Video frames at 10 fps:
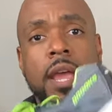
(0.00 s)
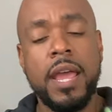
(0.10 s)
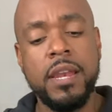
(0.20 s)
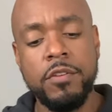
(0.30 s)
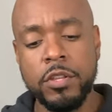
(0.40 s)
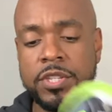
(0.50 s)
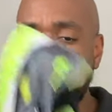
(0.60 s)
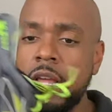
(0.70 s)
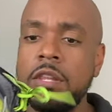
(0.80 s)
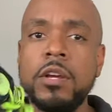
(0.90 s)
and you
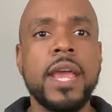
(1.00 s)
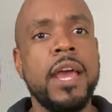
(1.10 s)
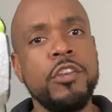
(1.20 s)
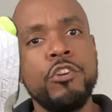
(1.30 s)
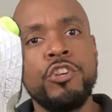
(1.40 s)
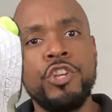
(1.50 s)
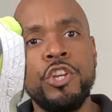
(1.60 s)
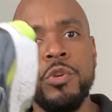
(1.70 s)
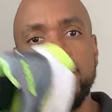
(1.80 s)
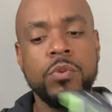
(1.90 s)
take a look at your
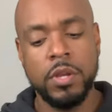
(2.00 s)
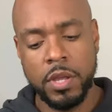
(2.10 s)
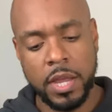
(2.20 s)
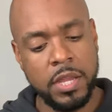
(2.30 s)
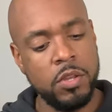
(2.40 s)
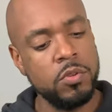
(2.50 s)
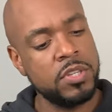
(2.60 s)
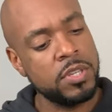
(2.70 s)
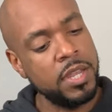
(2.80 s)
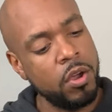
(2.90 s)
shoe and you
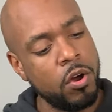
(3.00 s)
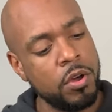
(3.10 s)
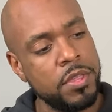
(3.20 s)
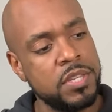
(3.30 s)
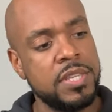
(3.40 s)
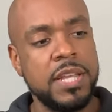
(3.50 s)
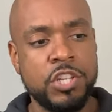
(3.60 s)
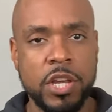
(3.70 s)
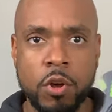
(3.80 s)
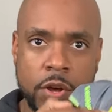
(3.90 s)
see all the
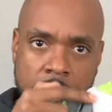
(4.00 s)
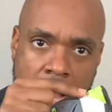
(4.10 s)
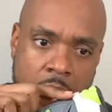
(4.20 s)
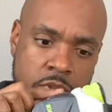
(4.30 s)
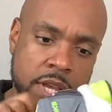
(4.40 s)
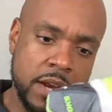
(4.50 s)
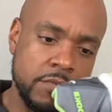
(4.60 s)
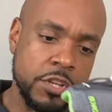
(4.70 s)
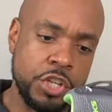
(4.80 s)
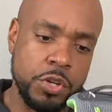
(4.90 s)
stitching on the outside
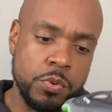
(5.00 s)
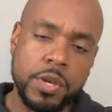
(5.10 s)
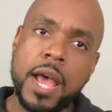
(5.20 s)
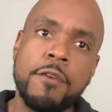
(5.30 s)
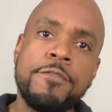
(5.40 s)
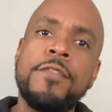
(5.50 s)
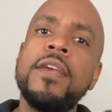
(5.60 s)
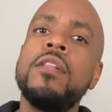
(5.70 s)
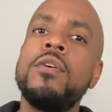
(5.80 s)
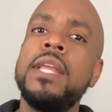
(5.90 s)
of the shoe. Now
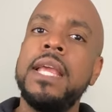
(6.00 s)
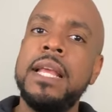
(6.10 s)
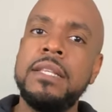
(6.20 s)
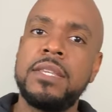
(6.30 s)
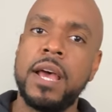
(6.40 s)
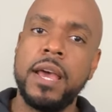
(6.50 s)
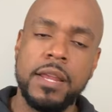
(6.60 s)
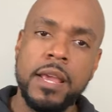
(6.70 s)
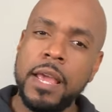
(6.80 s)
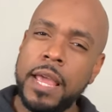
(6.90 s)
feel on the inside.
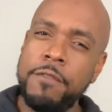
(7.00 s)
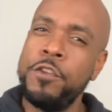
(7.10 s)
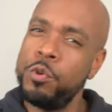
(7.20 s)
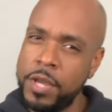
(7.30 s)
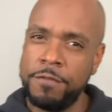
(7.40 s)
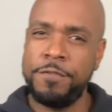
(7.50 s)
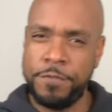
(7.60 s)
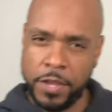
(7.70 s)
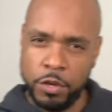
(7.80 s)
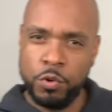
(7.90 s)
If you can
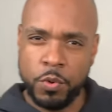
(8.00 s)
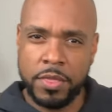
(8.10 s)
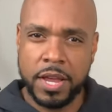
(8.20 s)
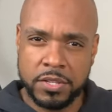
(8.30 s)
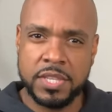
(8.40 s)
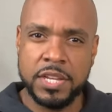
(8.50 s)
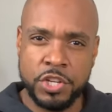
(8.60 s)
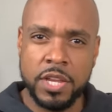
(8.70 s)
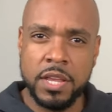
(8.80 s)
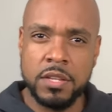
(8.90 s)
feel where that
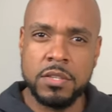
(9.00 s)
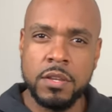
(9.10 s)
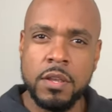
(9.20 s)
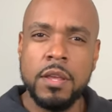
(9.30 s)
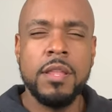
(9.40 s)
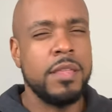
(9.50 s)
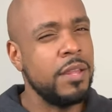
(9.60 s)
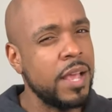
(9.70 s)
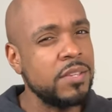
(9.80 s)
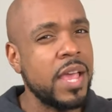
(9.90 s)
stitching is,
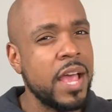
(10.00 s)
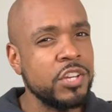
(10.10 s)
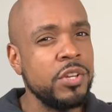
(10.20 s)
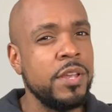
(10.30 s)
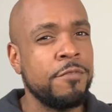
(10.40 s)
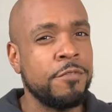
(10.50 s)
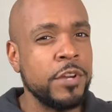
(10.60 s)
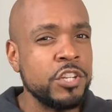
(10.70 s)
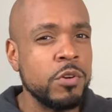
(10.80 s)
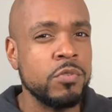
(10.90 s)
then that's actually a
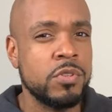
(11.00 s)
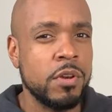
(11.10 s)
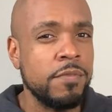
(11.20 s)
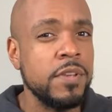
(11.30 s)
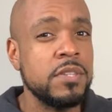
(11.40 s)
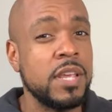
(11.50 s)
frictional surface